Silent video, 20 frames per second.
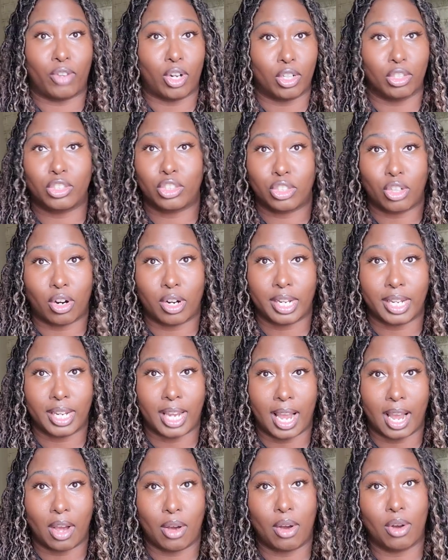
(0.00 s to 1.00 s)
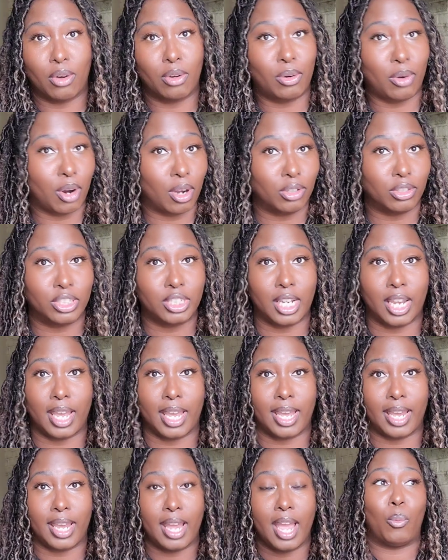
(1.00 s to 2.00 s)
first starting out on
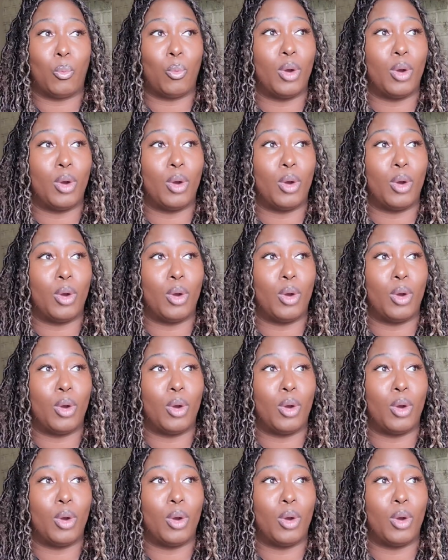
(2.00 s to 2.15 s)
crochet,